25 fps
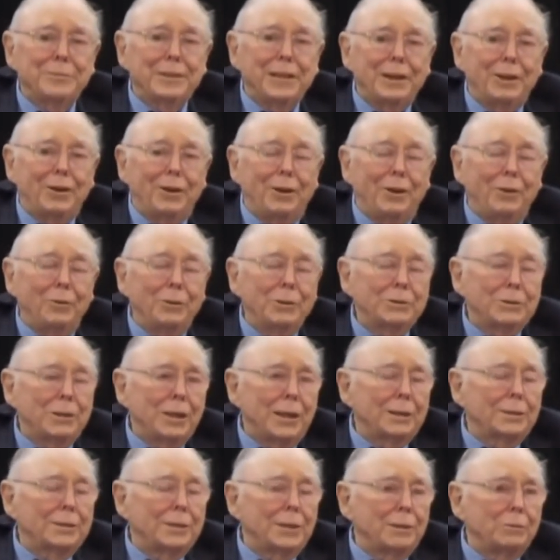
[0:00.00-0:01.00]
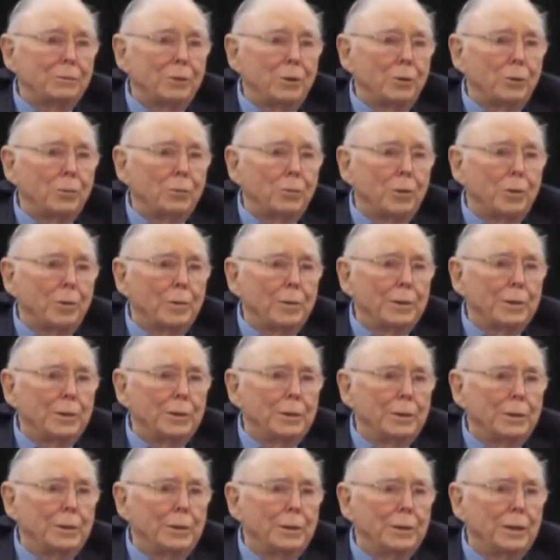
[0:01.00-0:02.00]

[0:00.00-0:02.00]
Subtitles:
I always liked that old woman.